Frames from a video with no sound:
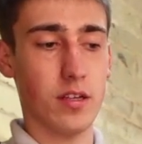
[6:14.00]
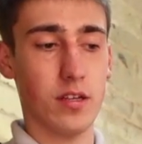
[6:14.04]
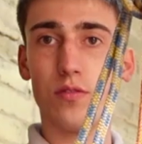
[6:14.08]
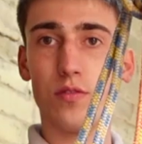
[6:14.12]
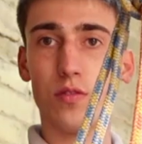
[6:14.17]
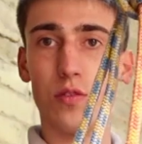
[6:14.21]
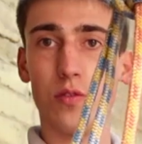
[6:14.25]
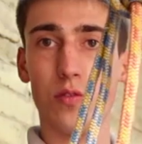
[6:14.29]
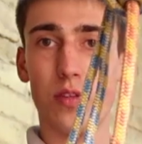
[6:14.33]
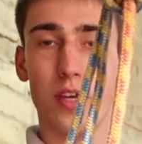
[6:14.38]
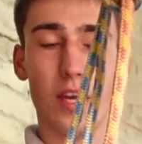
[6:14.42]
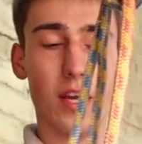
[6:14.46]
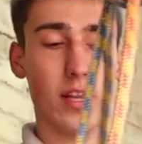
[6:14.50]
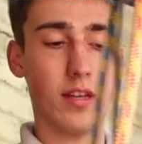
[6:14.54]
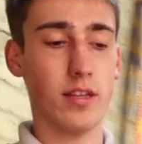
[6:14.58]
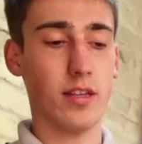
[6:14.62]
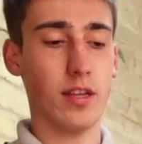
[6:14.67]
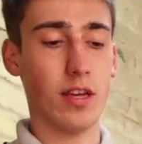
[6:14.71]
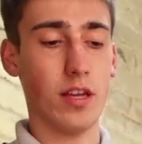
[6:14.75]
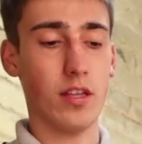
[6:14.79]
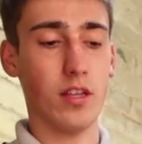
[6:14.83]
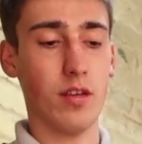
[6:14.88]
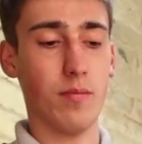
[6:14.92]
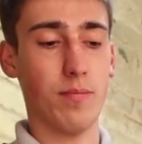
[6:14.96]
through the end
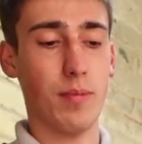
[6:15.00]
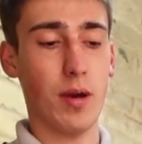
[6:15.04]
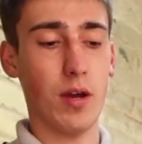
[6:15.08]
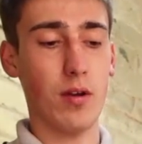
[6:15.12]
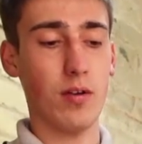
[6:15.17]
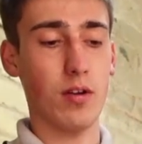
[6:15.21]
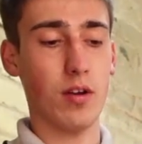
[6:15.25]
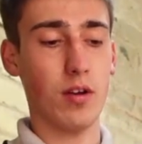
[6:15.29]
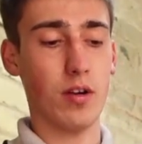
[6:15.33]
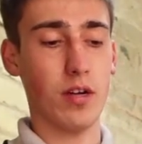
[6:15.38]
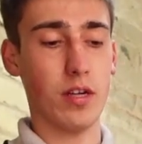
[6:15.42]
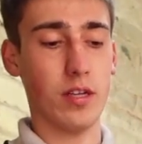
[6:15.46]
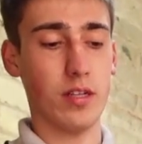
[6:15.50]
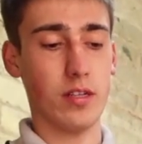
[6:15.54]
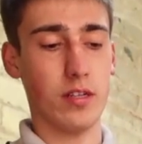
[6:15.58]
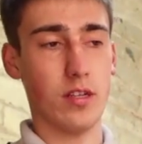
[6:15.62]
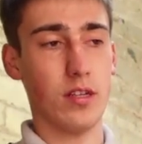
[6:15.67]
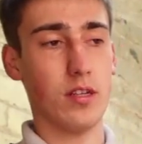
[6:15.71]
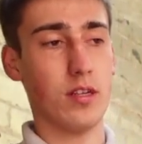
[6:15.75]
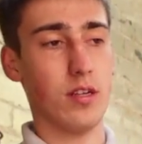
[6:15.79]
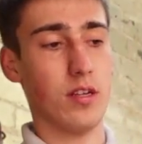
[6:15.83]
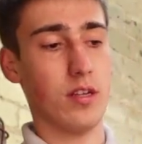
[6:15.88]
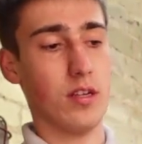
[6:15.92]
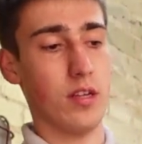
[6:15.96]
and your bowline,
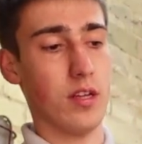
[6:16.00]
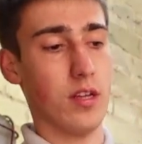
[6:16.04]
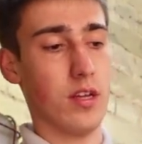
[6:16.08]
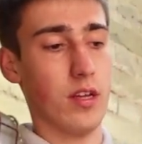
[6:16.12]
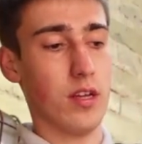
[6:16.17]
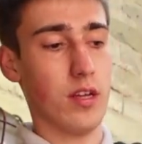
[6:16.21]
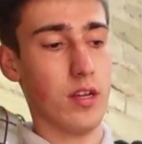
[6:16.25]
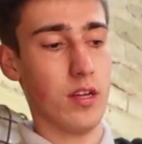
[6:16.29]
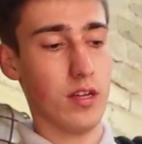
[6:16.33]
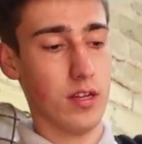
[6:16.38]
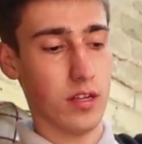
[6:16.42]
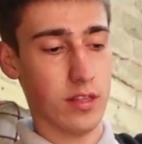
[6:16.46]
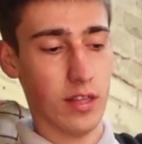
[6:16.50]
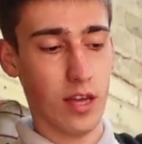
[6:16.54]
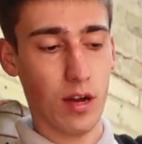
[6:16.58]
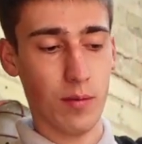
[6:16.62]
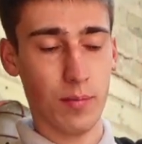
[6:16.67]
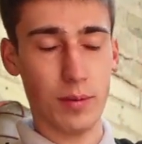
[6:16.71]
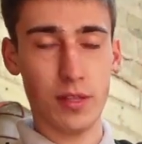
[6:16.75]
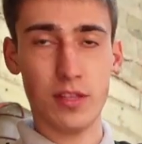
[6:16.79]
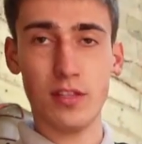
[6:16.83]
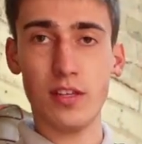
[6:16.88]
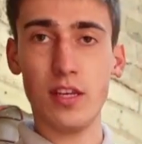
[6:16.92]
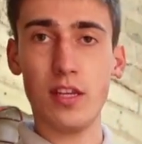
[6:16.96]
and that'll
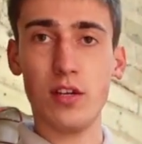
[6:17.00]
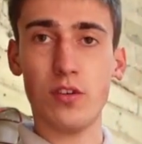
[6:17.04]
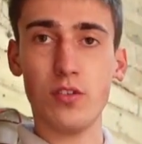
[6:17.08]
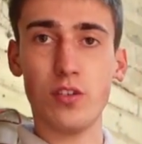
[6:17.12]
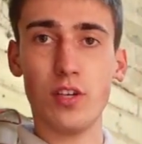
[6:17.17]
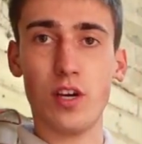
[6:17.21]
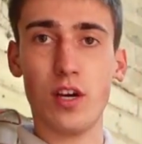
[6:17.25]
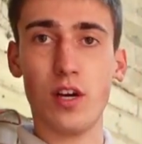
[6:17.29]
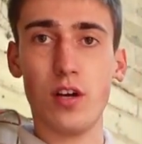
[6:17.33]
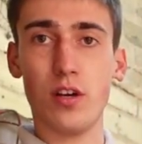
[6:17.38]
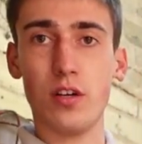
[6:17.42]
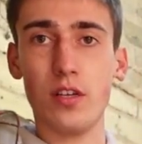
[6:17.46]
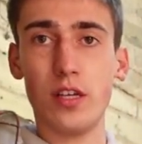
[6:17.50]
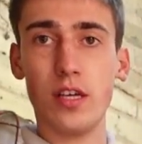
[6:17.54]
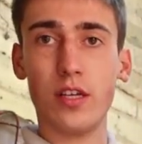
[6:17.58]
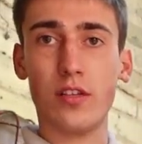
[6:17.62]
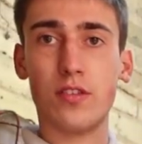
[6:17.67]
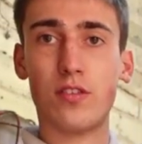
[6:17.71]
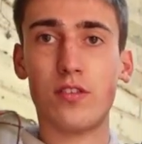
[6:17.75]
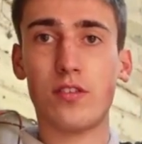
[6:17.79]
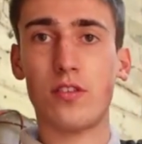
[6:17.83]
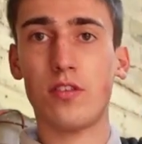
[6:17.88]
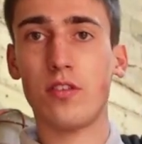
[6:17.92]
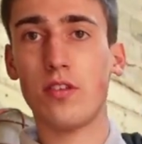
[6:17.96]
be sitting on your
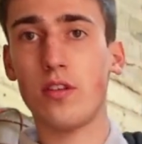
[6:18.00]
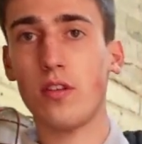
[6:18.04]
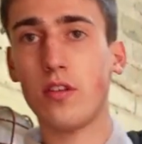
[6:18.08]
harness,